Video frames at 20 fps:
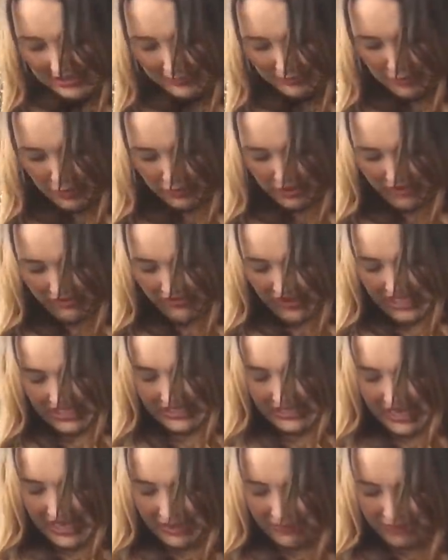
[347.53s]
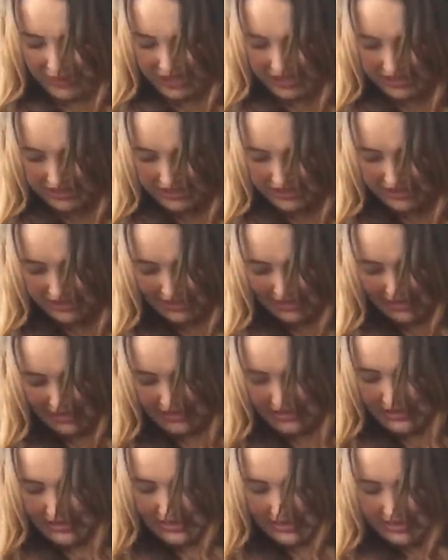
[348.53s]
Let's pull that vest down a bit.
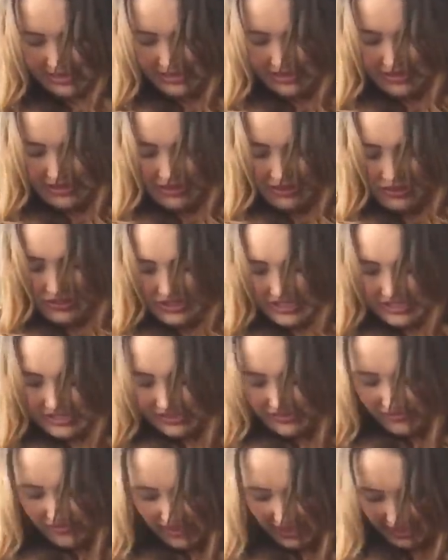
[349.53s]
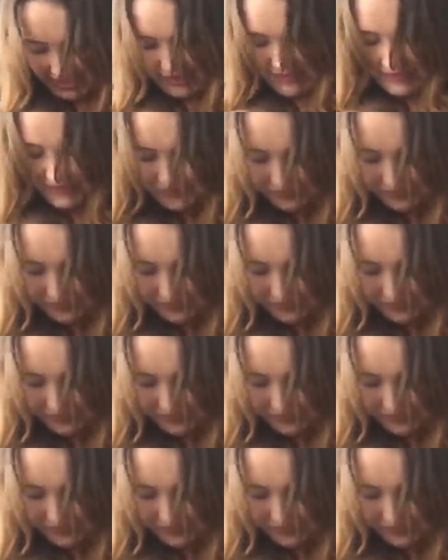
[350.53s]
Because it's a V.